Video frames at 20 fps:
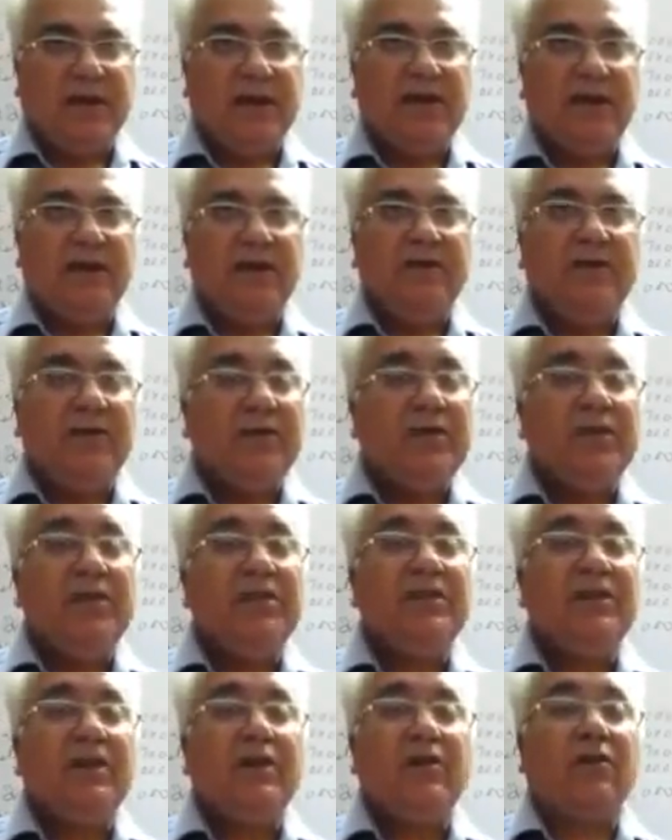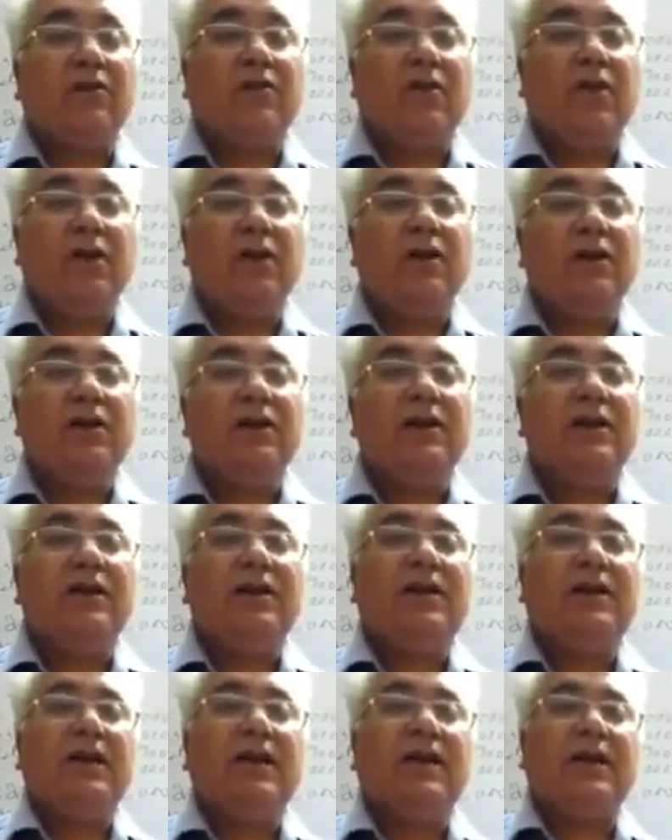right? These are called
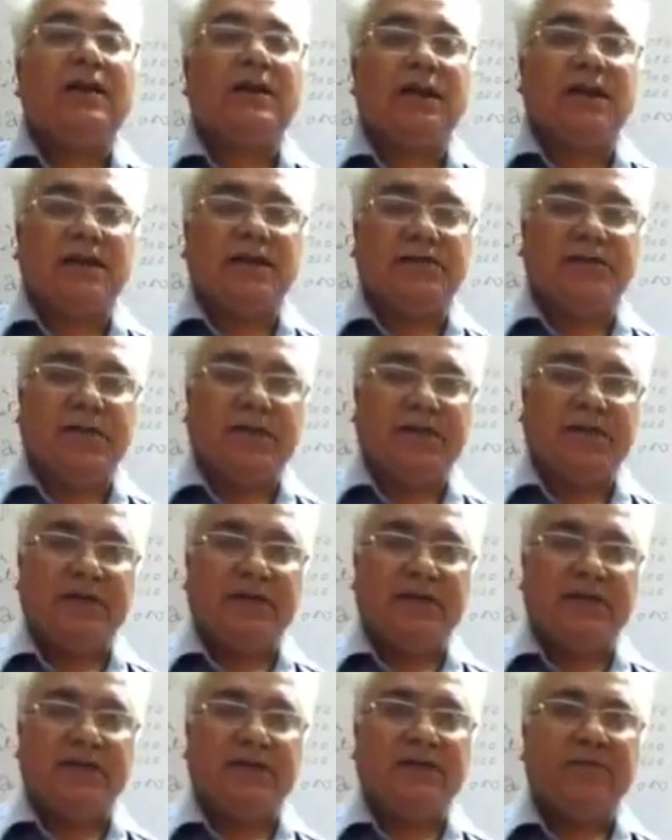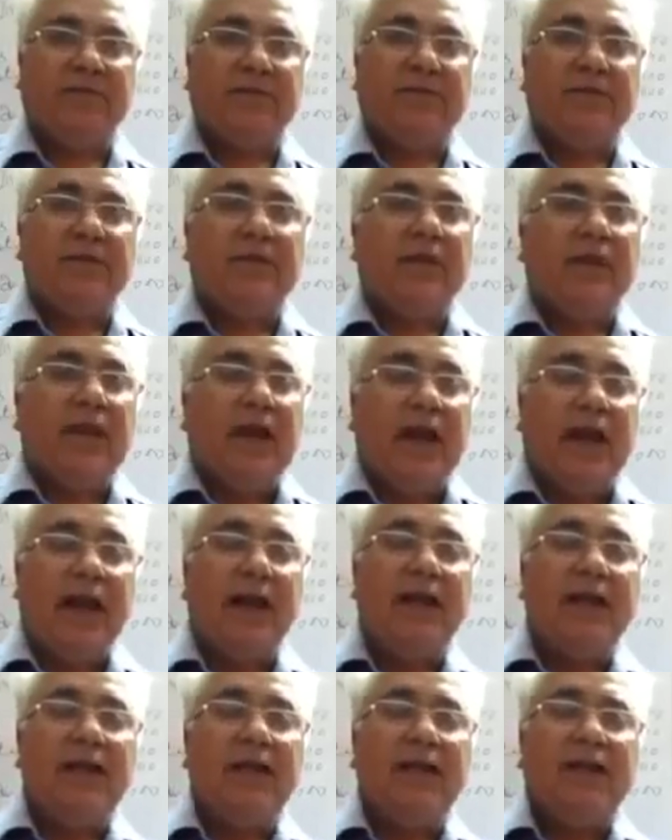direct expenses.
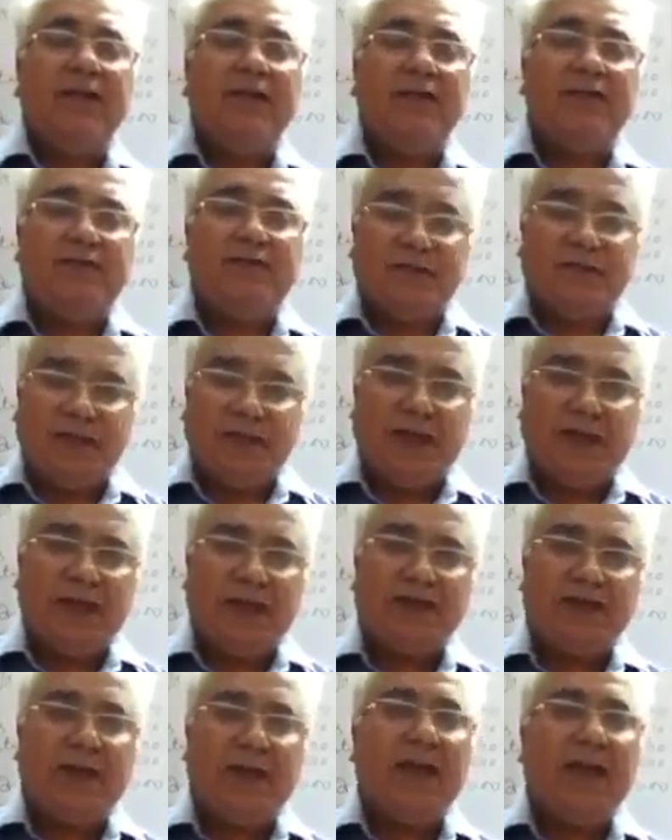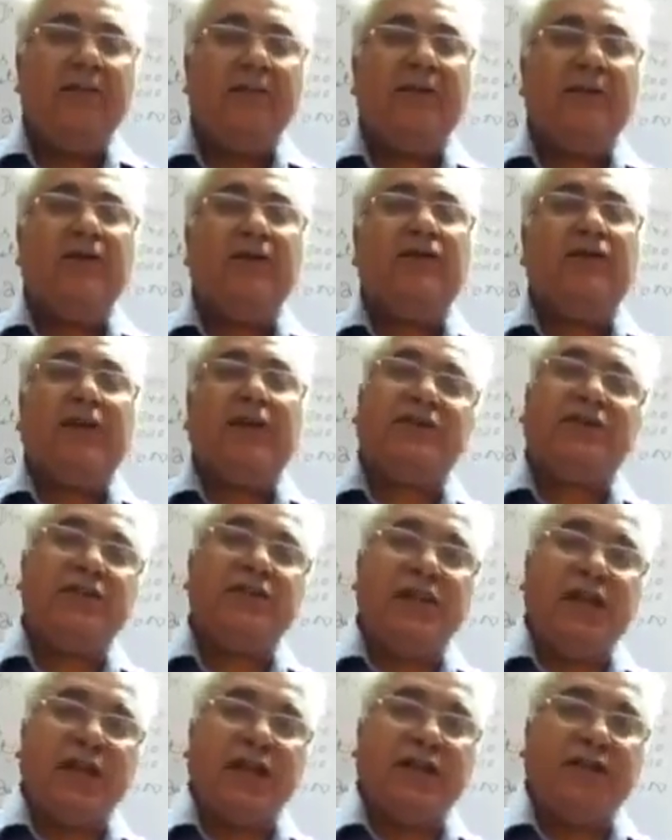And if there is any
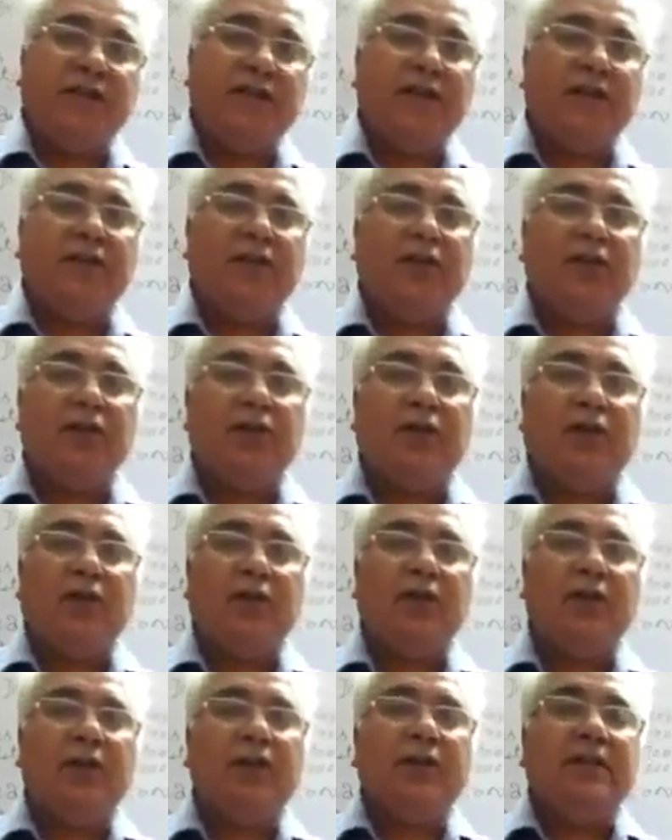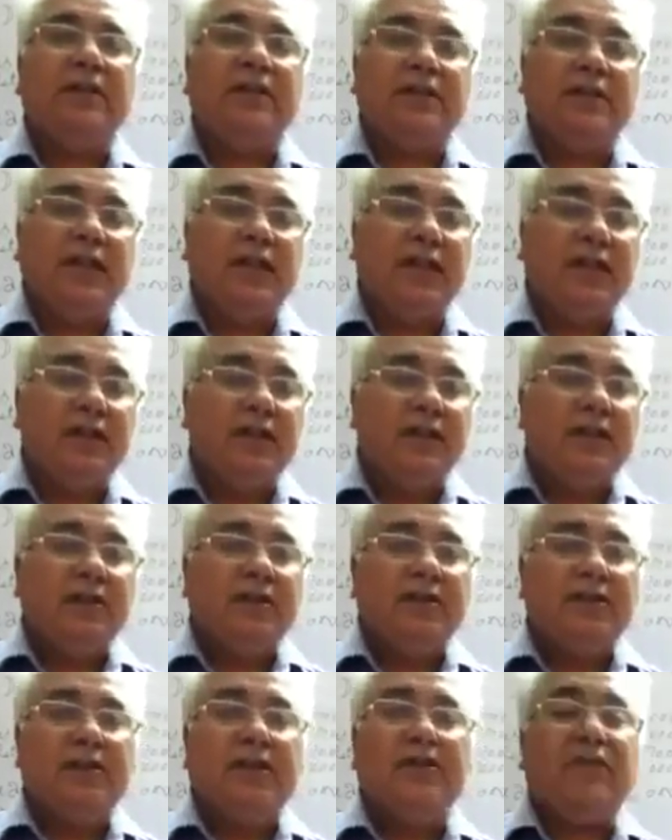manufacturing activity going on, then
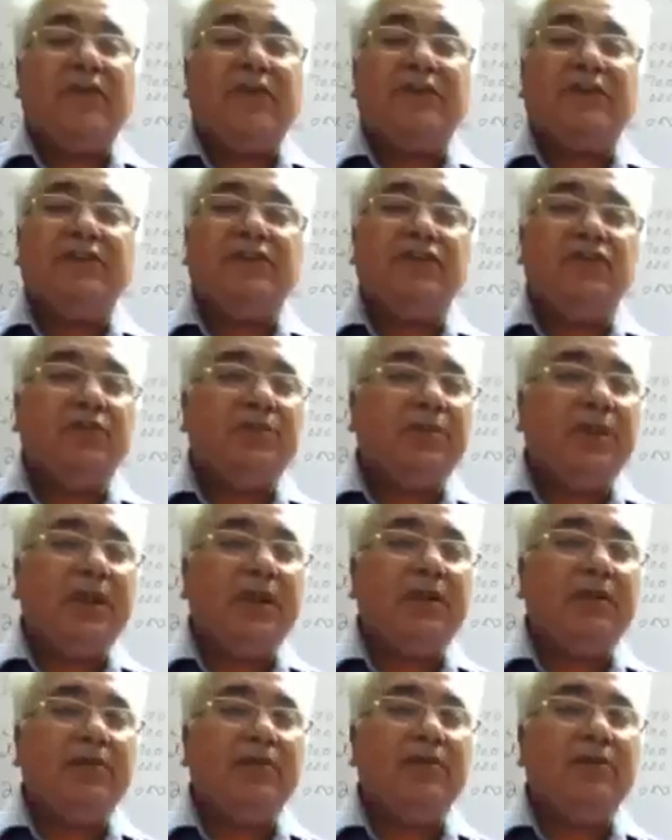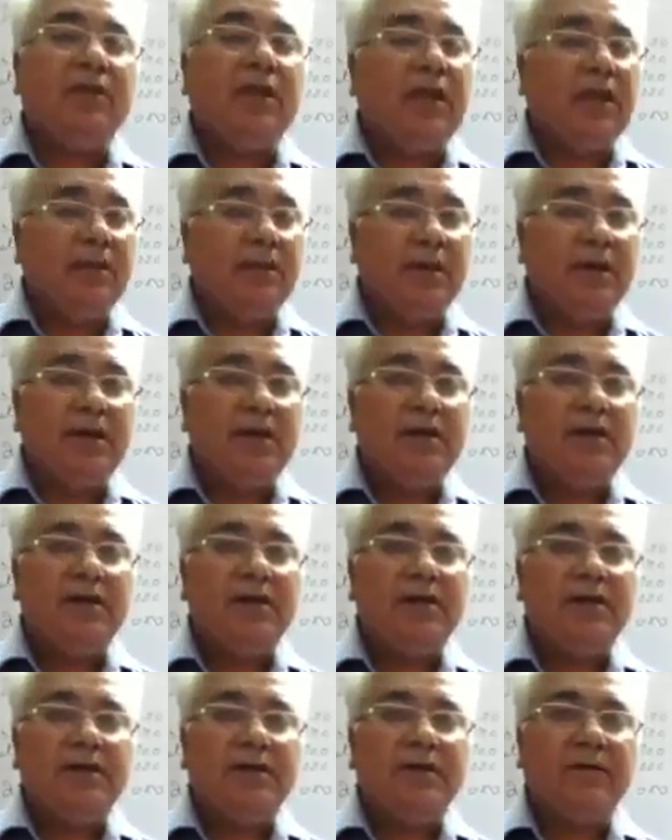the wages you paid to the labor